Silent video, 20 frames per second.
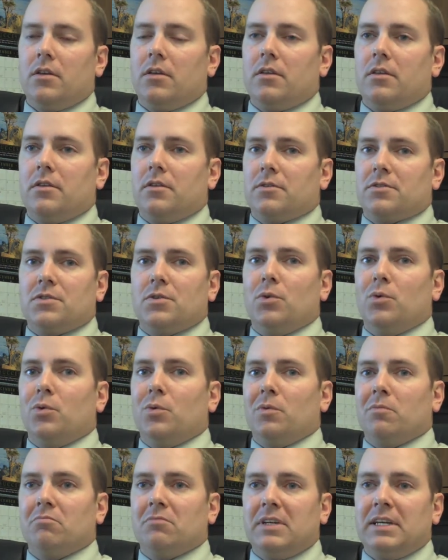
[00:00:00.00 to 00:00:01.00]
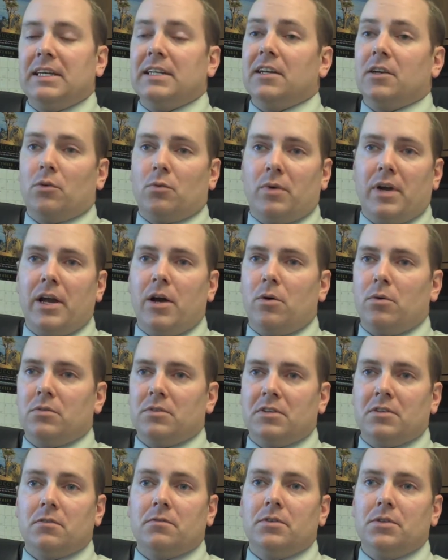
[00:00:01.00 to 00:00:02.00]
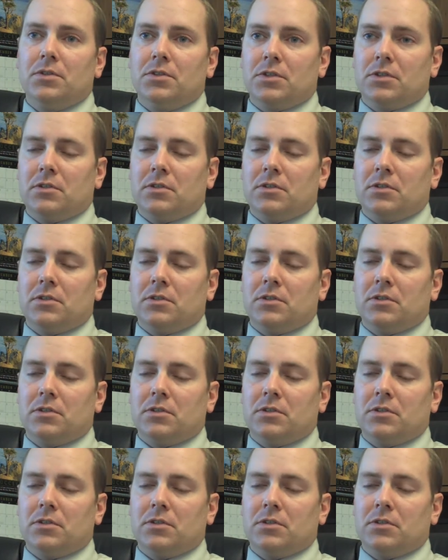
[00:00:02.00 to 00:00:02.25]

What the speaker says: there's no getting around in the future,